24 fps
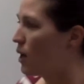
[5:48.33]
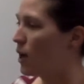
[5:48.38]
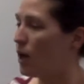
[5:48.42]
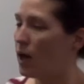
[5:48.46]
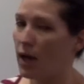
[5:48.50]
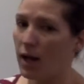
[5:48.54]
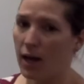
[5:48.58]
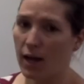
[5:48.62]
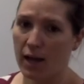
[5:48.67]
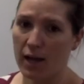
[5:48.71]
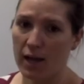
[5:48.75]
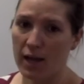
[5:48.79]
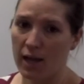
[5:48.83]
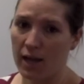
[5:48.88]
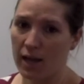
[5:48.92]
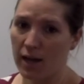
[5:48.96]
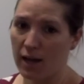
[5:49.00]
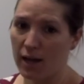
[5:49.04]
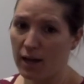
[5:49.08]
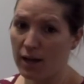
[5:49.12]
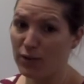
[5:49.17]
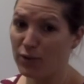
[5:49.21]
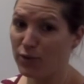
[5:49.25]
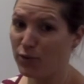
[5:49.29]
I
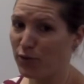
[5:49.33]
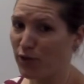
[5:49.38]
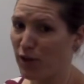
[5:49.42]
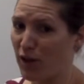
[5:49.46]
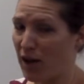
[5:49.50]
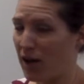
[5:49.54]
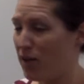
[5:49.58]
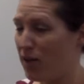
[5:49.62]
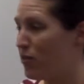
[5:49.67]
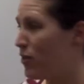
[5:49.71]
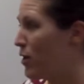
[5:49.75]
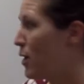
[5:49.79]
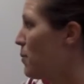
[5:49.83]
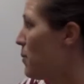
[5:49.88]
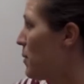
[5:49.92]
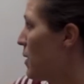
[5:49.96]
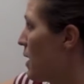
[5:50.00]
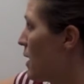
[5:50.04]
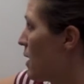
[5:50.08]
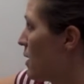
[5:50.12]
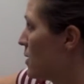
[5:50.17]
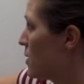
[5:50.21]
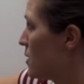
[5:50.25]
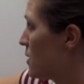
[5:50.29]
had 5
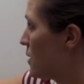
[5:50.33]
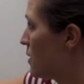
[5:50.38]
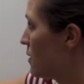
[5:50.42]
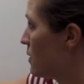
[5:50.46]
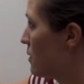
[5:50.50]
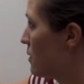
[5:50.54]
cupcakes.